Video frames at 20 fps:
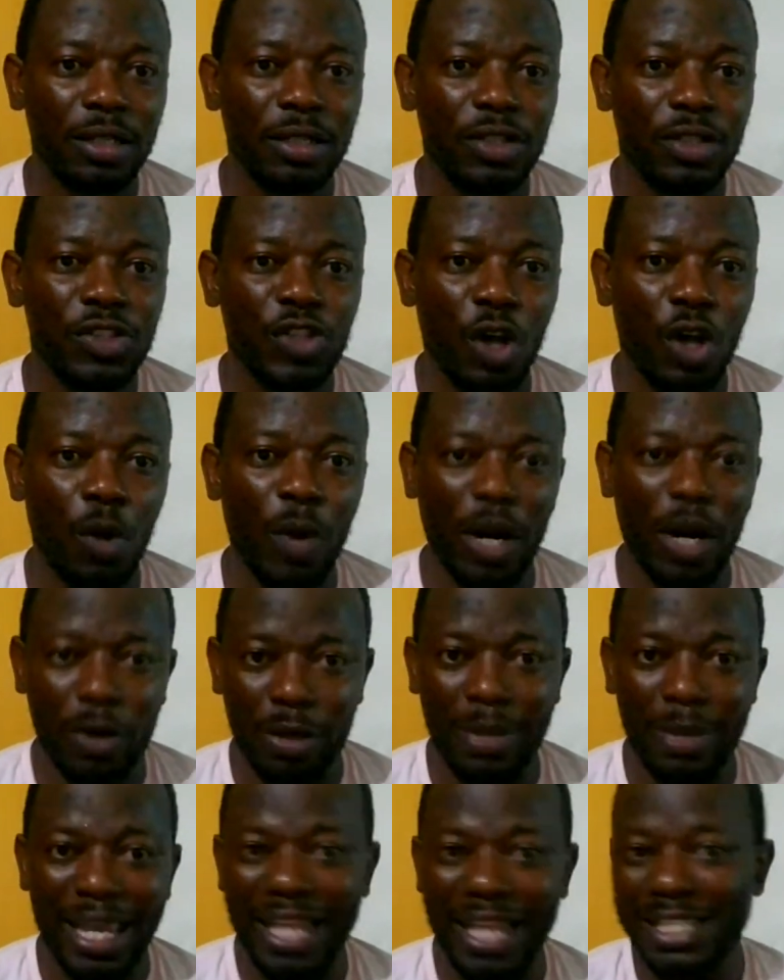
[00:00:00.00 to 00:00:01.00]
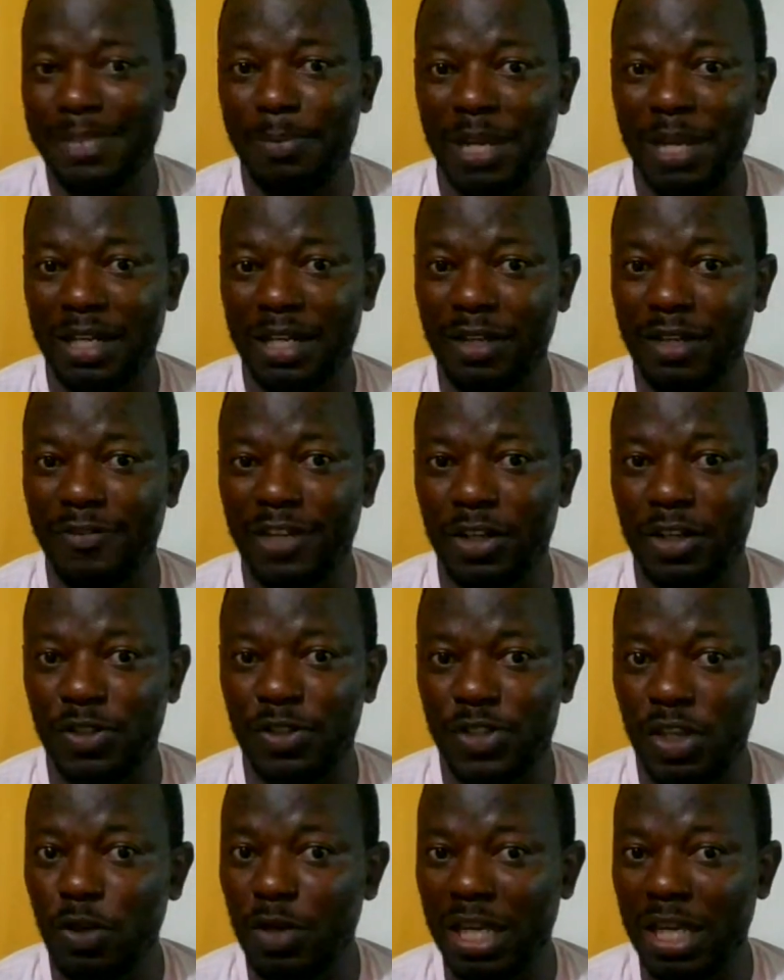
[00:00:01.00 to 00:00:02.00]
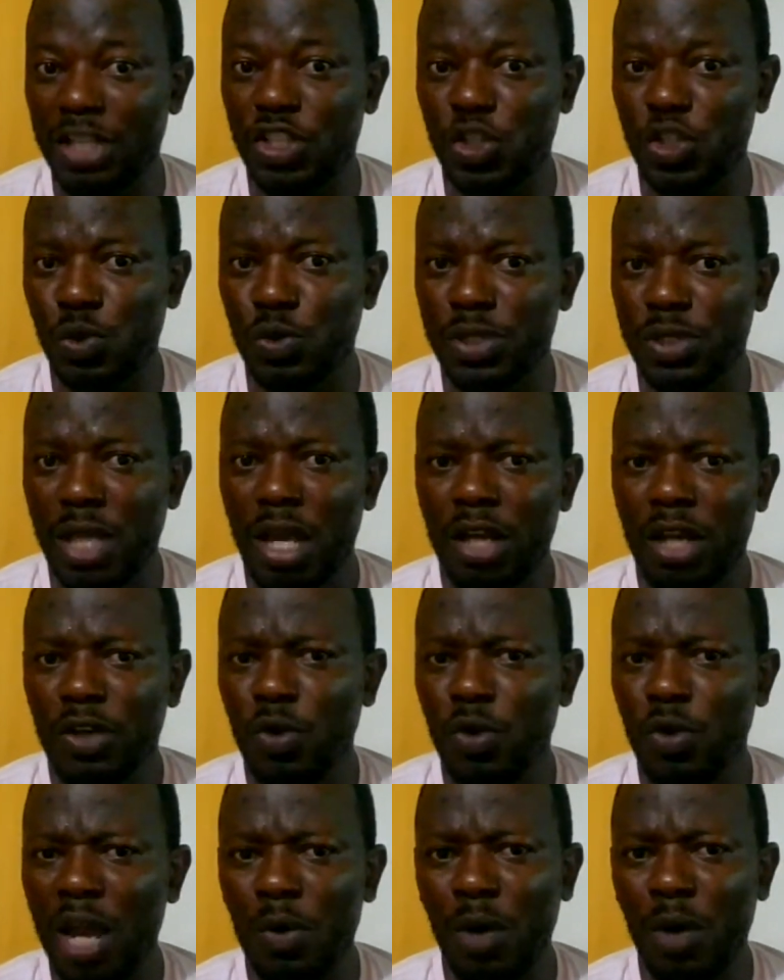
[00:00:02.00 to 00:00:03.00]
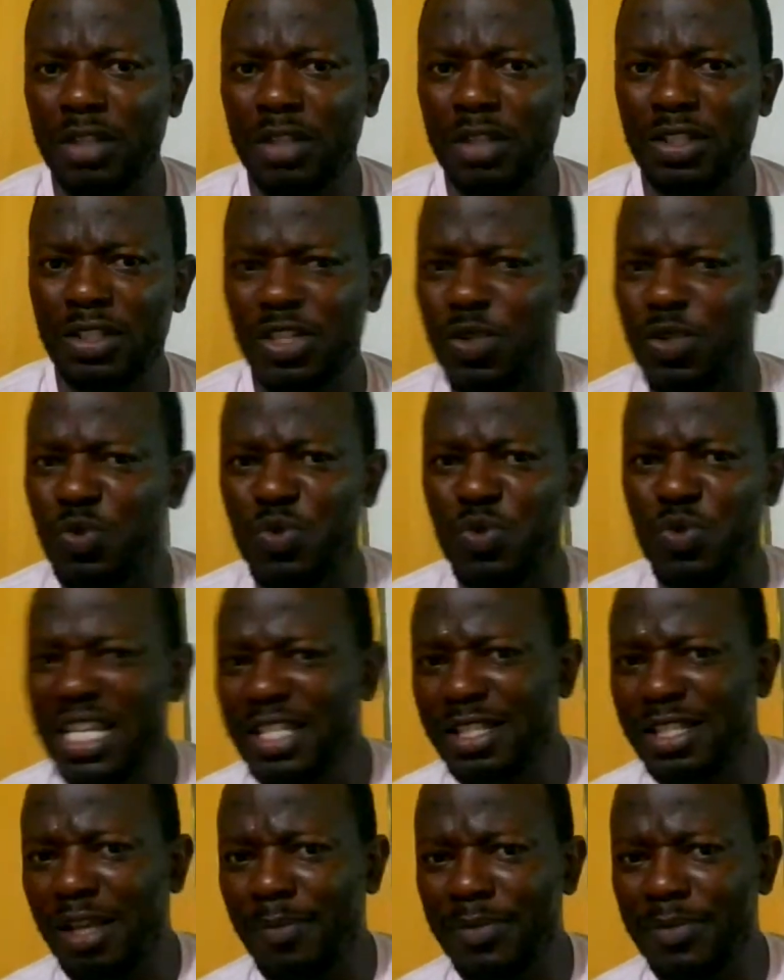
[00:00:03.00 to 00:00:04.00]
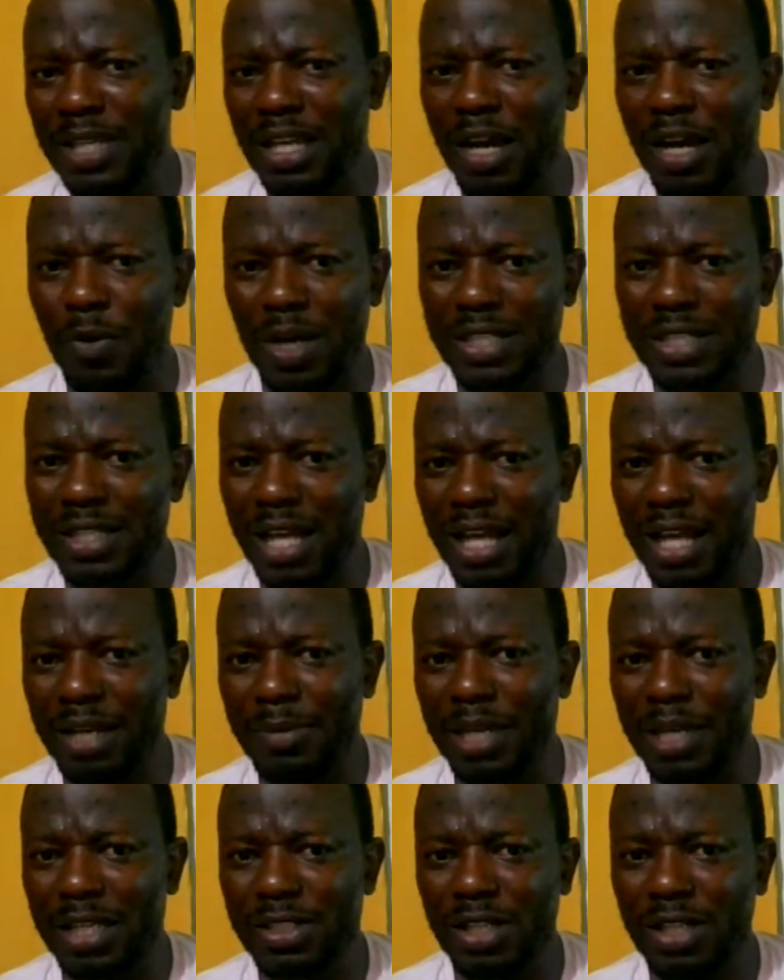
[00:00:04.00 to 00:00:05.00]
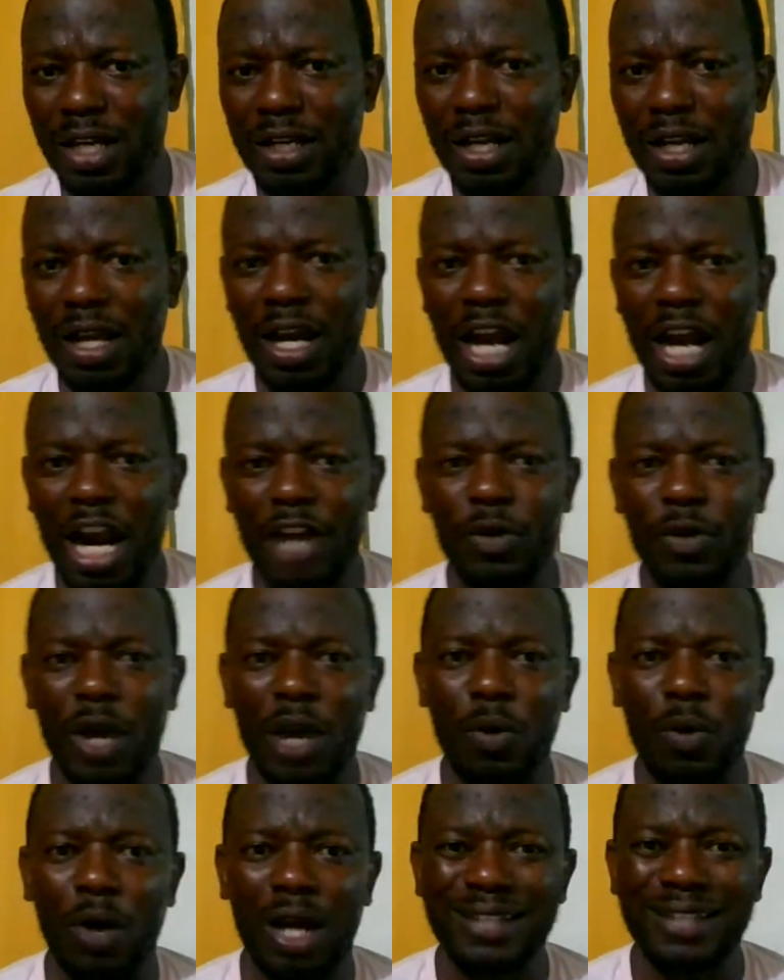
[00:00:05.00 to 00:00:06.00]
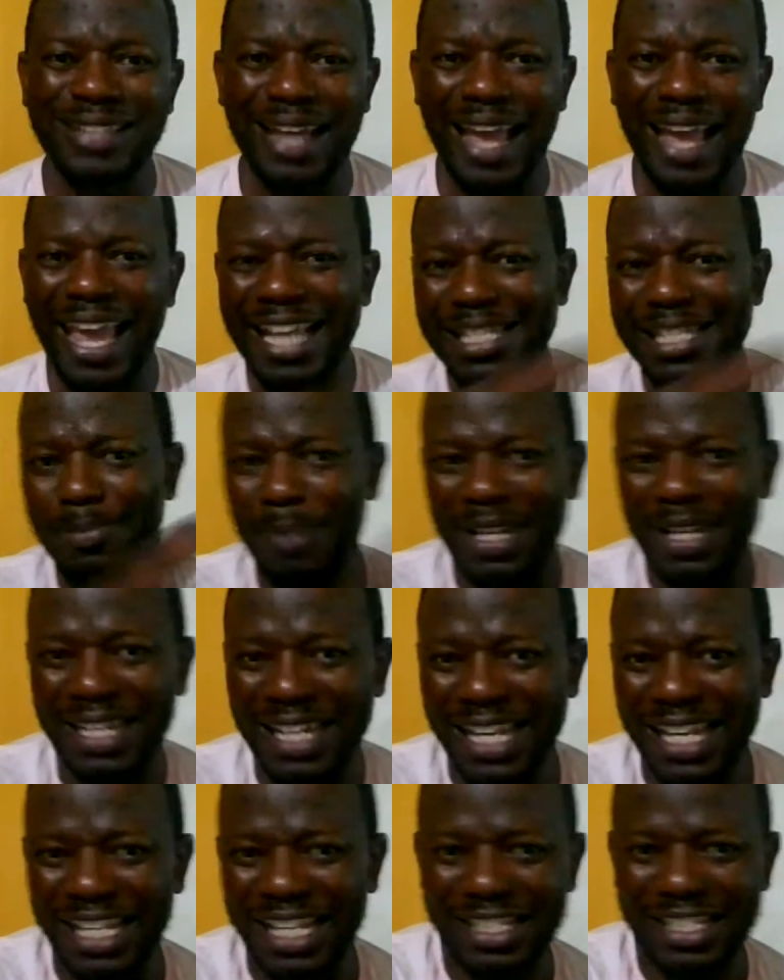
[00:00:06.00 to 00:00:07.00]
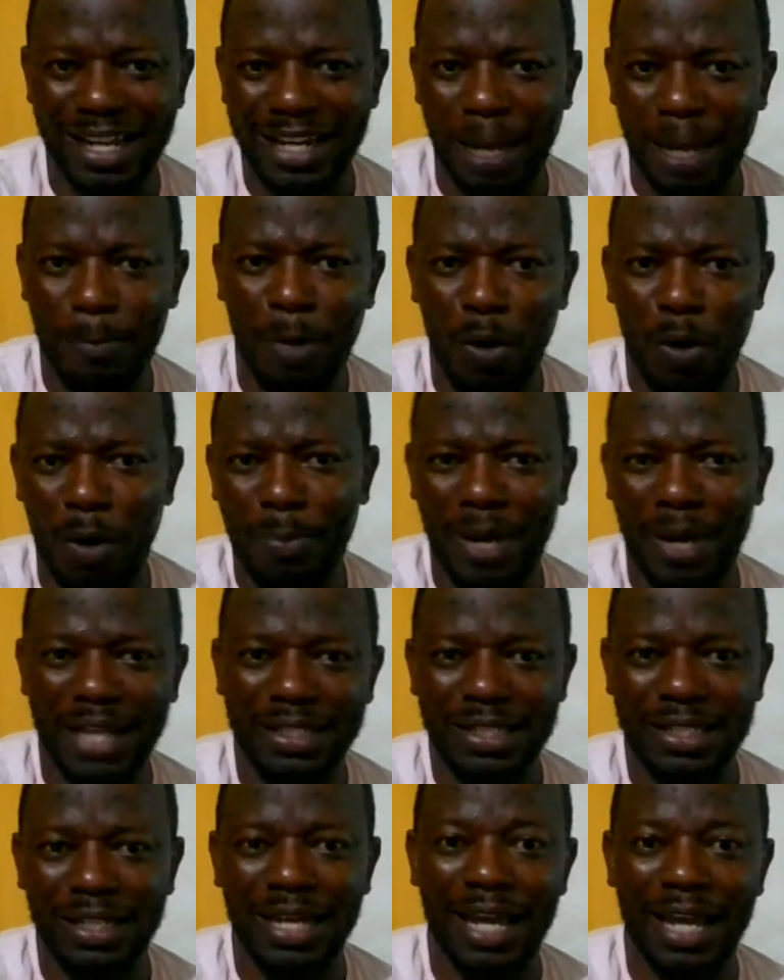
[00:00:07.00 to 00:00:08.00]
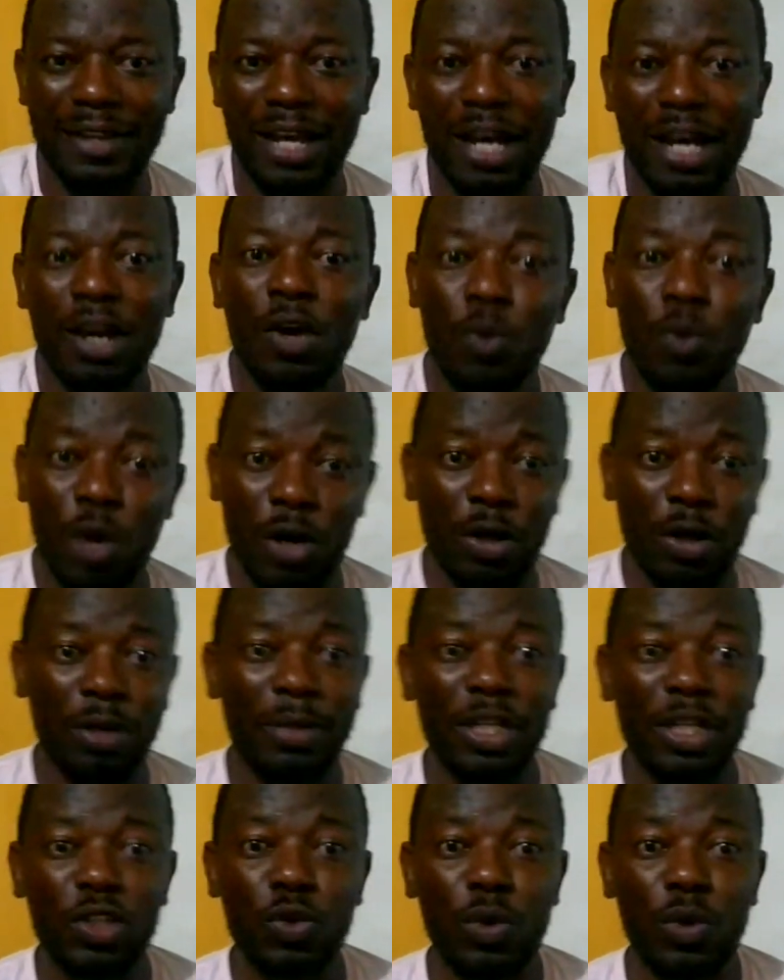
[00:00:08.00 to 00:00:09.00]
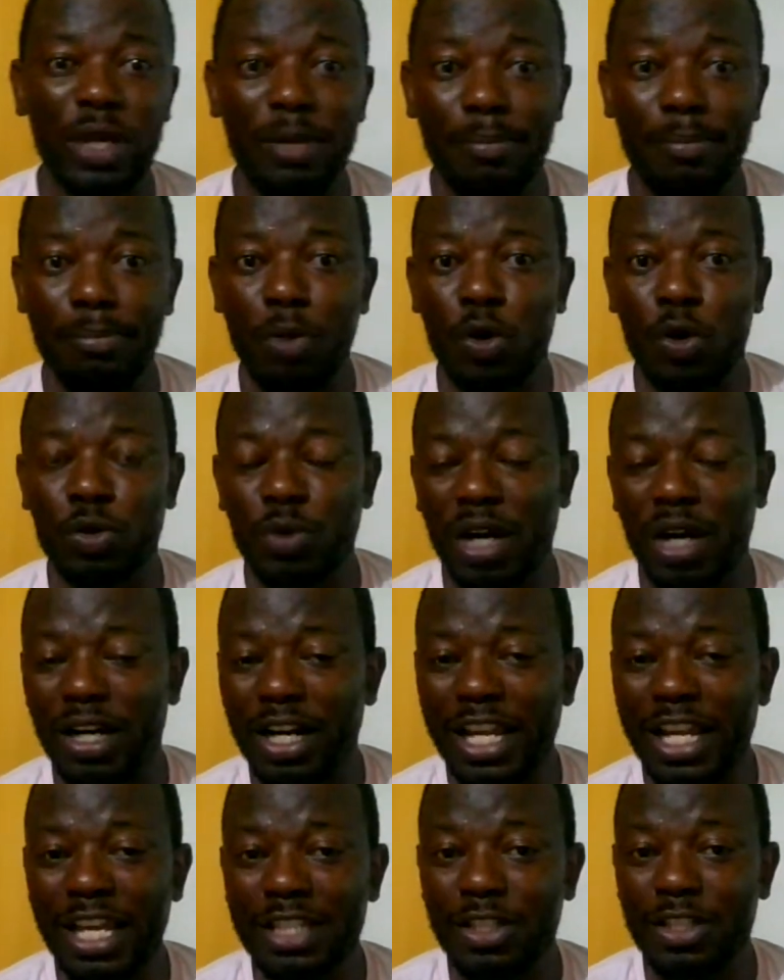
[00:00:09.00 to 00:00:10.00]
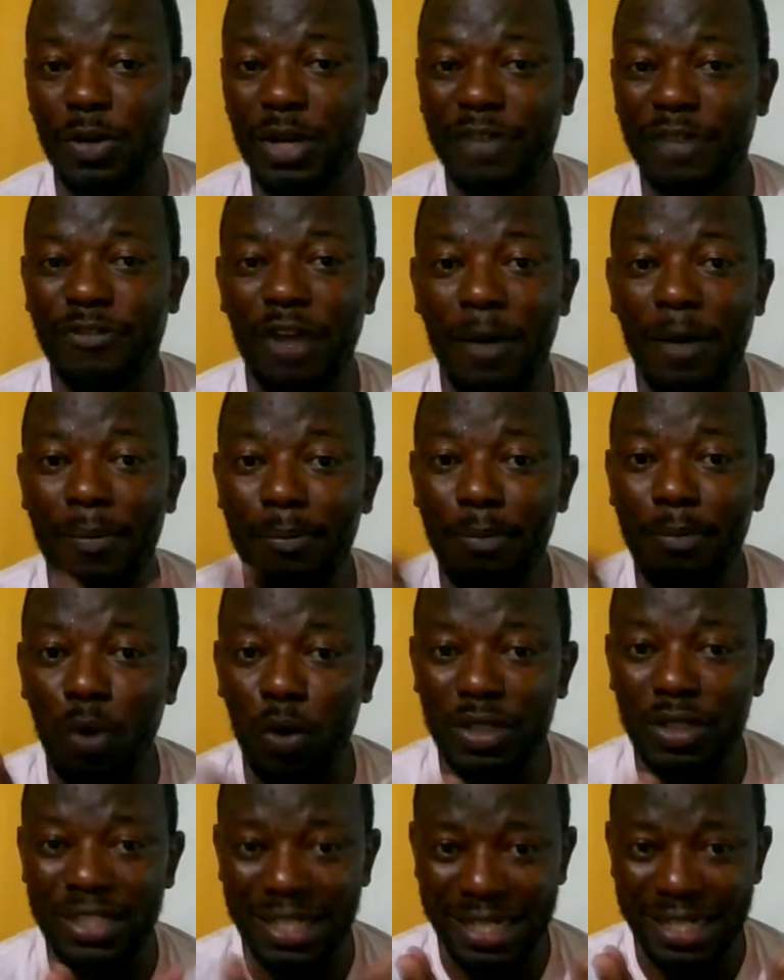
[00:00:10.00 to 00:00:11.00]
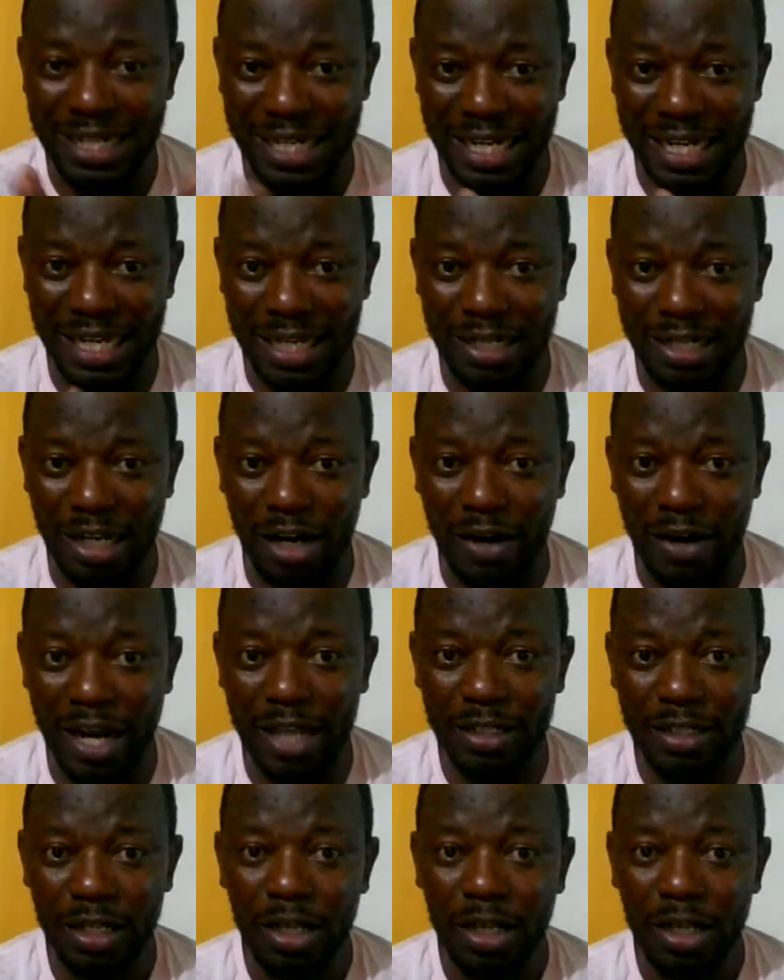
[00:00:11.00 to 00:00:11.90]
So we're going to be explaining the video so you can choose. Do I want to just read something and watch the animation, or do I want an explanation, a PowerPoint thing like that? We're going to be doing both. We're catering for both need. All right.